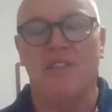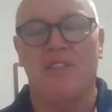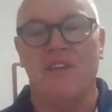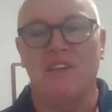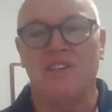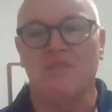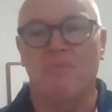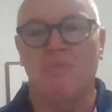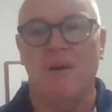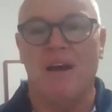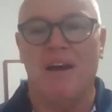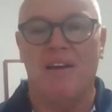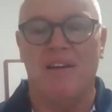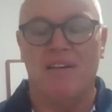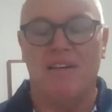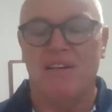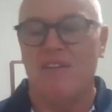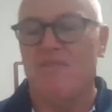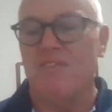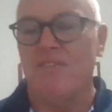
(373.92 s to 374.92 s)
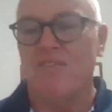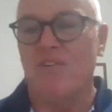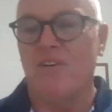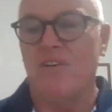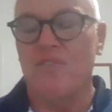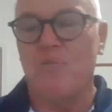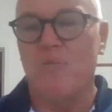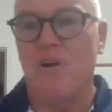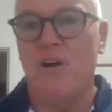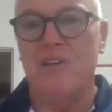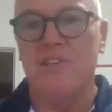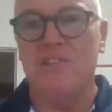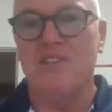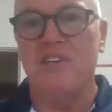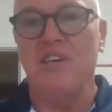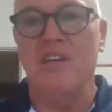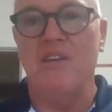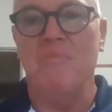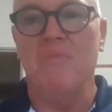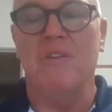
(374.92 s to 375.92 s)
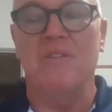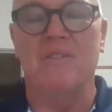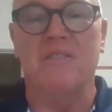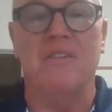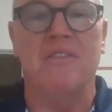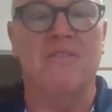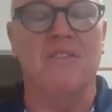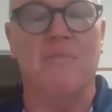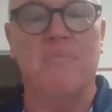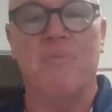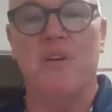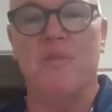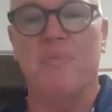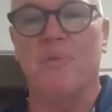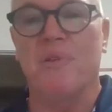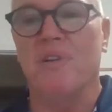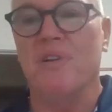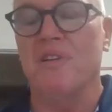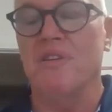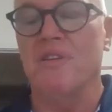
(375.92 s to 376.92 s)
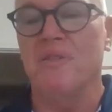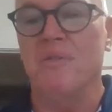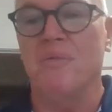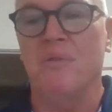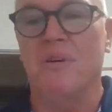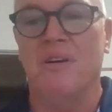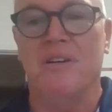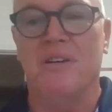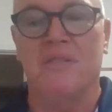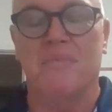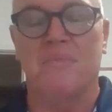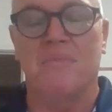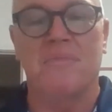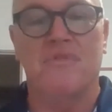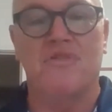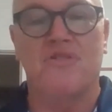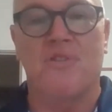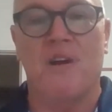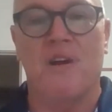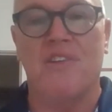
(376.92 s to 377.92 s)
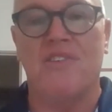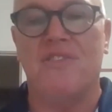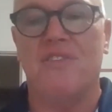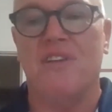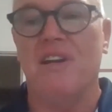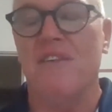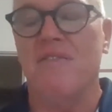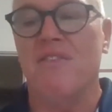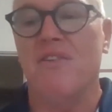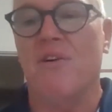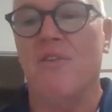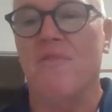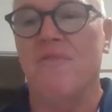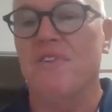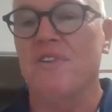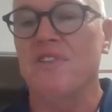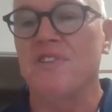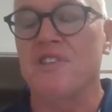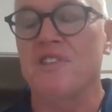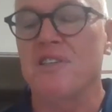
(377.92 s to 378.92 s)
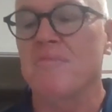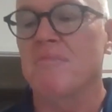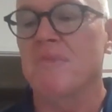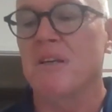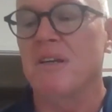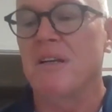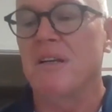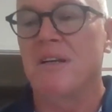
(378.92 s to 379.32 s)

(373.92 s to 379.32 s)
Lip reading: things about it, if you've got the right team and you've got people that you trust and have confidence in,